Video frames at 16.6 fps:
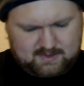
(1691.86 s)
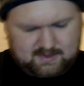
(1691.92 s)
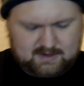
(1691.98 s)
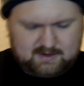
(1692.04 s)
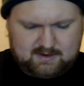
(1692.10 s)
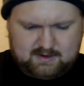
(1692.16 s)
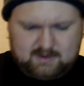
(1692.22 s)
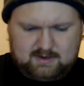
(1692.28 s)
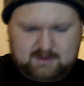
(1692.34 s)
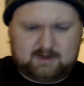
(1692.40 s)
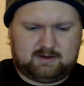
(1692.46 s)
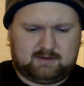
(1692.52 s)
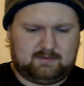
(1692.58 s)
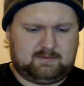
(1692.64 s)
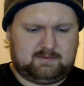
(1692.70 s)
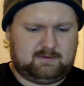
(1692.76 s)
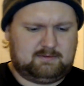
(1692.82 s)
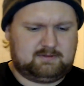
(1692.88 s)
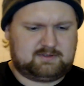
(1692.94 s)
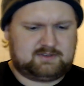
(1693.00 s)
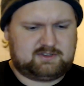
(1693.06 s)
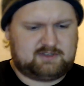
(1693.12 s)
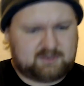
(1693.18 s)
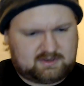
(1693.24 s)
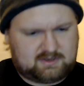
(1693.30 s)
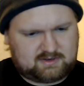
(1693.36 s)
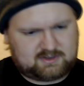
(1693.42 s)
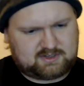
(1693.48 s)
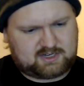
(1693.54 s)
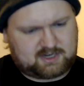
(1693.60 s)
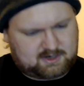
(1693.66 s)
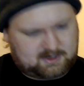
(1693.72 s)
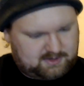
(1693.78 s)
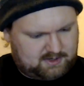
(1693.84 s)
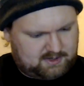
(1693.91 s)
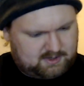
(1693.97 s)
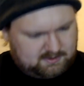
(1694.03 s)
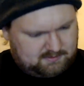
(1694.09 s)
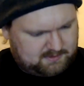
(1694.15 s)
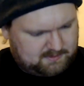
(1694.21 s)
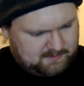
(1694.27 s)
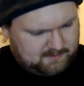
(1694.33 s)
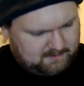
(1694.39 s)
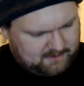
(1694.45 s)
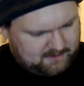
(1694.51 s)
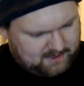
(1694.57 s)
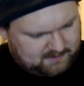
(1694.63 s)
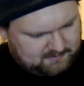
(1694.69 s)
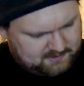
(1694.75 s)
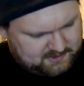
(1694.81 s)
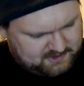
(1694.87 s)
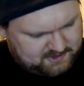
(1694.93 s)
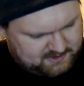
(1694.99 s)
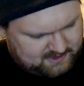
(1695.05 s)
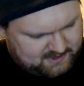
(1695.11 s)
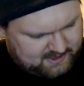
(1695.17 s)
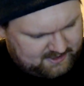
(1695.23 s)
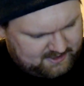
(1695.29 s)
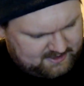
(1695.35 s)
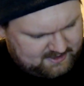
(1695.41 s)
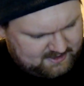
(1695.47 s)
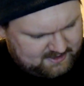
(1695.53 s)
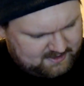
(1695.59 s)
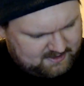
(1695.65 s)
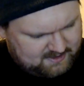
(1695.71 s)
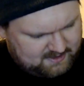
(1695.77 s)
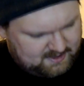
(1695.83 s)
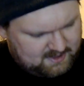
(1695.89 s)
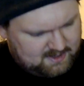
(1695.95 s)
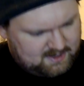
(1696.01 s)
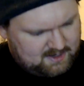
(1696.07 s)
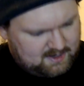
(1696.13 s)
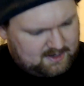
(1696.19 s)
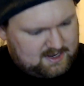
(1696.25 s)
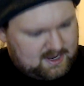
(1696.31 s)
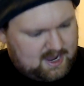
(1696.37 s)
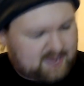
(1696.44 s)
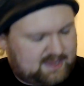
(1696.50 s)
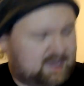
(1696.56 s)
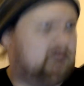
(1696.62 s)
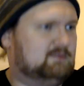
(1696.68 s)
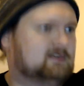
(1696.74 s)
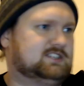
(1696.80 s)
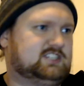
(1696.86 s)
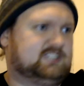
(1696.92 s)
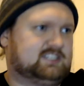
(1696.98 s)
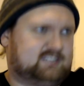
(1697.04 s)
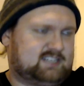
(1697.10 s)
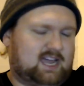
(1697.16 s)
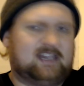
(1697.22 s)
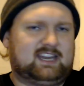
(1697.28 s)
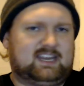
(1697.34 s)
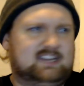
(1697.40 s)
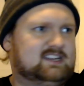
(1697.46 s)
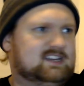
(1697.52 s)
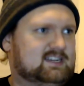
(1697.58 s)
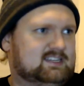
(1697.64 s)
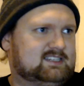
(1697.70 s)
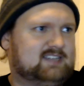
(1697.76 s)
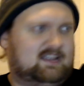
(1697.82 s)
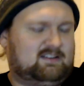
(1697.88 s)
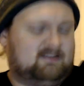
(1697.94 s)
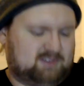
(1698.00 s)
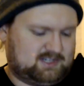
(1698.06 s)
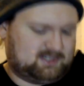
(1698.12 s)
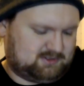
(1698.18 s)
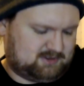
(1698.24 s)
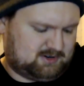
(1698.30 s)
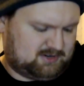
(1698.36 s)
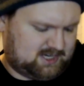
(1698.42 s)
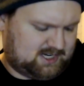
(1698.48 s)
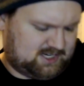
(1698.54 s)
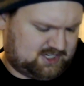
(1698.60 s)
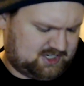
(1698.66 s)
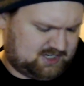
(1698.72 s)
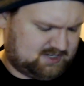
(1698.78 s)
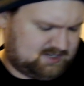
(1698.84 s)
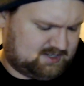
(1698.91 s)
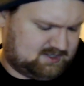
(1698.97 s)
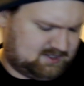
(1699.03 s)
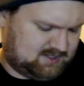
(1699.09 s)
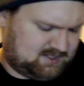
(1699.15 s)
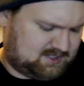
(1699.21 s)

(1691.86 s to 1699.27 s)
Here, let me check on the other one. Maybe that one's just tight. Yeah, that one's just tight. He does have wrist rotations.